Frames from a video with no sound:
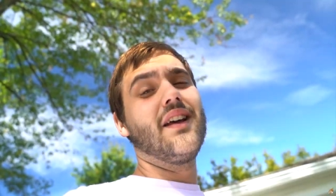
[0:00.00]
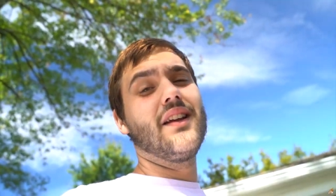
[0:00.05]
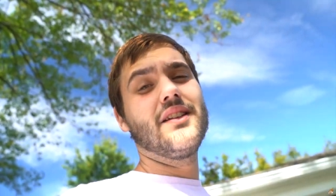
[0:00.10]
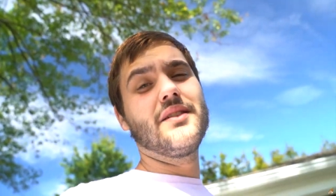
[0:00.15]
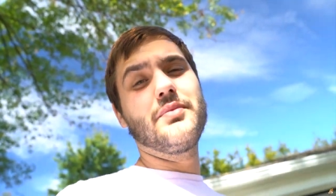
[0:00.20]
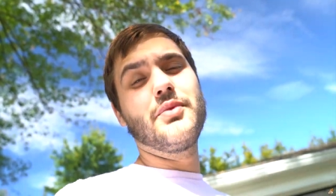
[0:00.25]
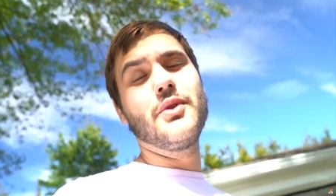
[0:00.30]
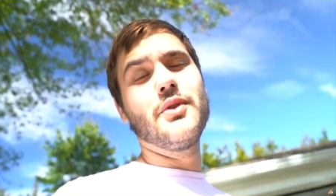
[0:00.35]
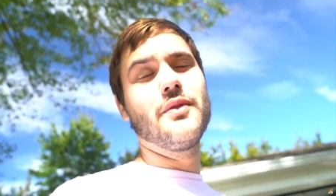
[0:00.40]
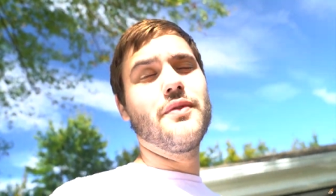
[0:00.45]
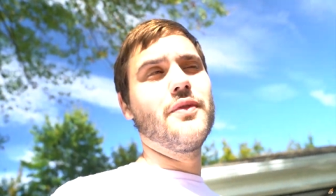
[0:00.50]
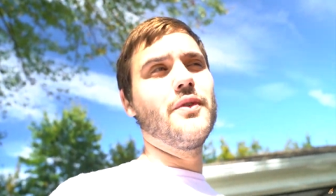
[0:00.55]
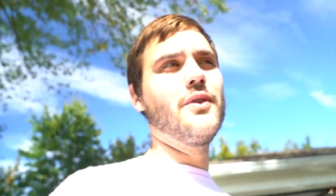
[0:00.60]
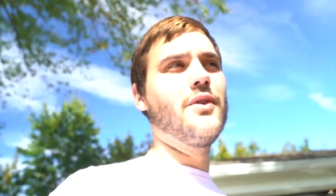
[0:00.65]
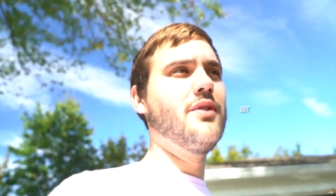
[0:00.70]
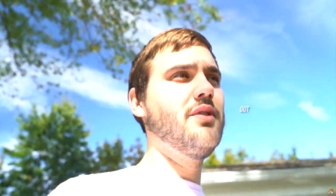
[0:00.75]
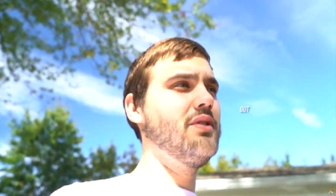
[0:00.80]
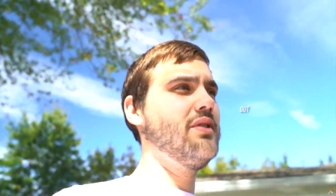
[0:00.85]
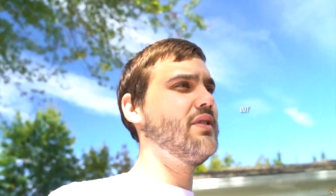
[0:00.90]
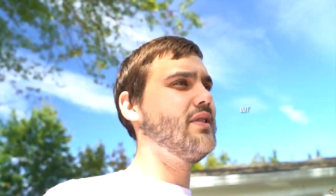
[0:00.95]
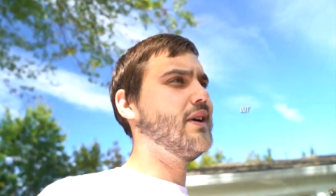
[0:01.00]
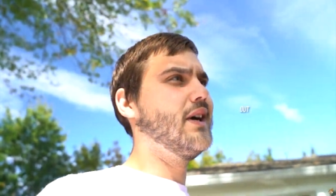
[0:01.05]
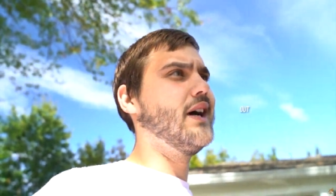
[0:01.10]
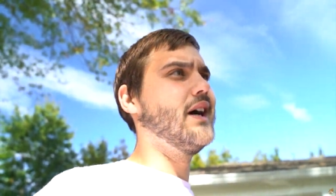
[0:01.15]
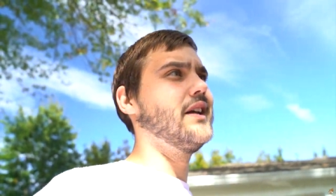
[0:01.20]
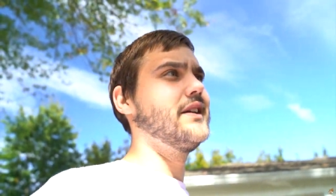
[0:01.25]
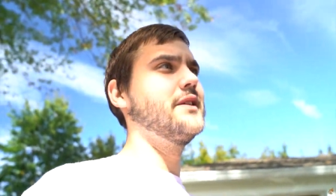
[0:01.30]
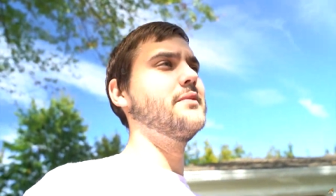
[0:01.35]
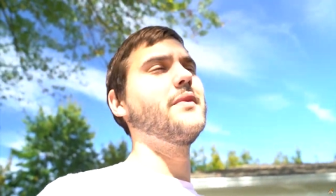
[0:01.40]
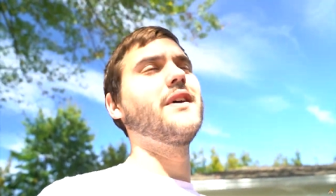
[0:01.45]
It is beautiful. I
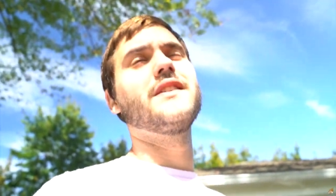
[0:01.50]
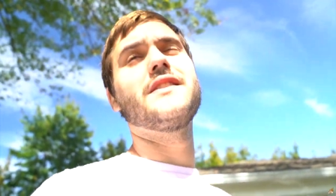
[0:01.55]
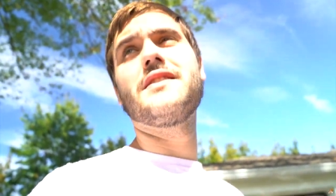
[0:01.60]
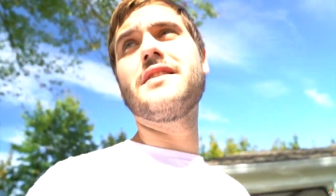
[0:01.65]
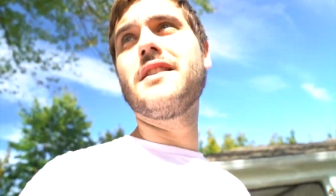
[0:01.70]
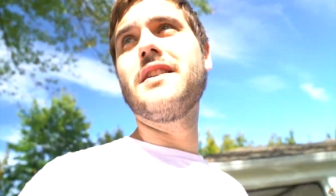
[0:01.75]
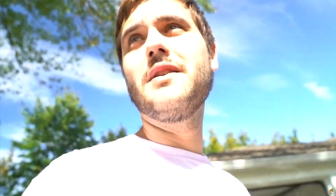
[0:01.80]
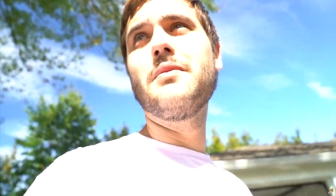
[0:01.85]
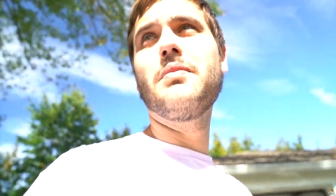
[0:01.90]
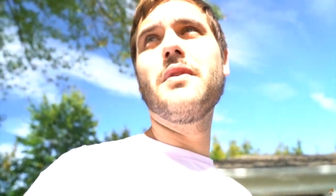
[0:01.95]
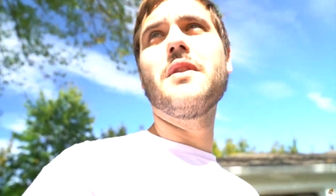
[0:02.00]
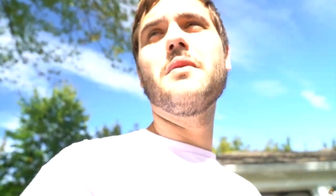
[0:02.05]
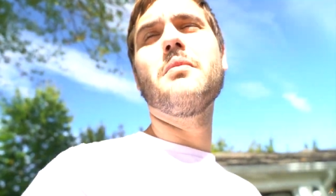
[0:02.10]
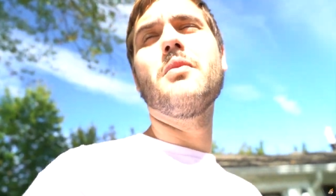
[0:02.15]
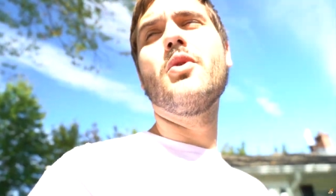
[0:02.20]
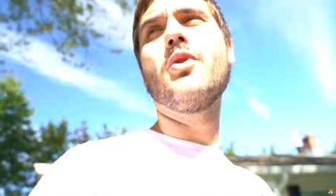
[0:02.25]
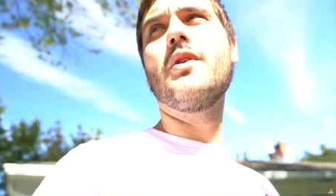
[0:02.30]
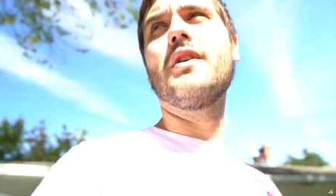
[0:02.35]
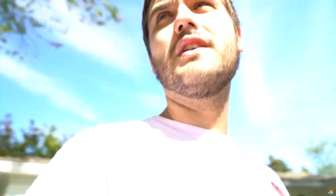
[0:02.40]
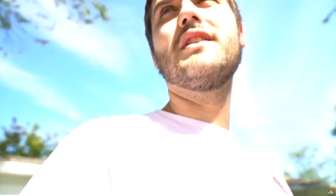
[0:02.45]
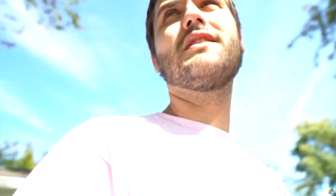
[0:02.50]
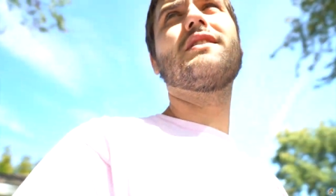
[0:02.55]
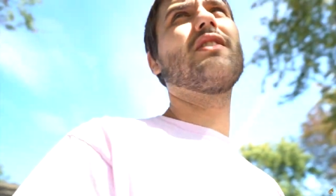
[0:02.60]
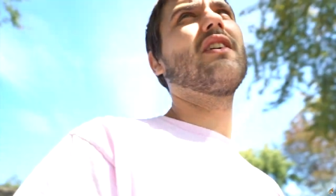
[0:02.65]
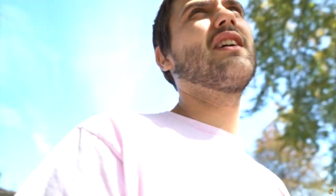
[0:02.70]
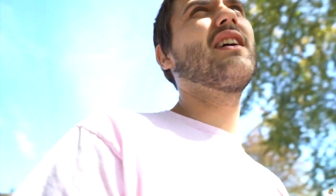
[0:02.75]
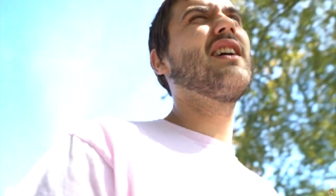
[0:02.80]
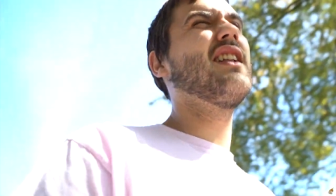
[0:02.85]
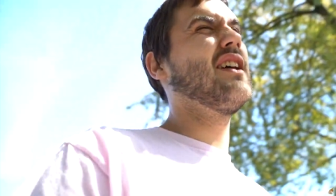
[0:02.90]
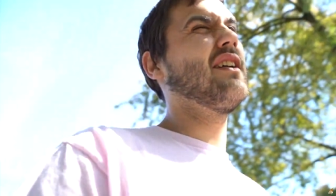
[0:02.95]
did my sleep in the morning, so I
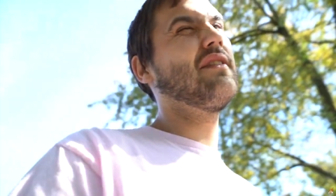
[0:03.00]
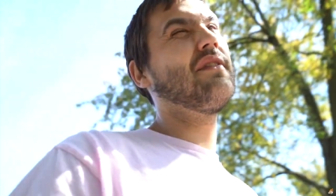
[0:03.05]
got like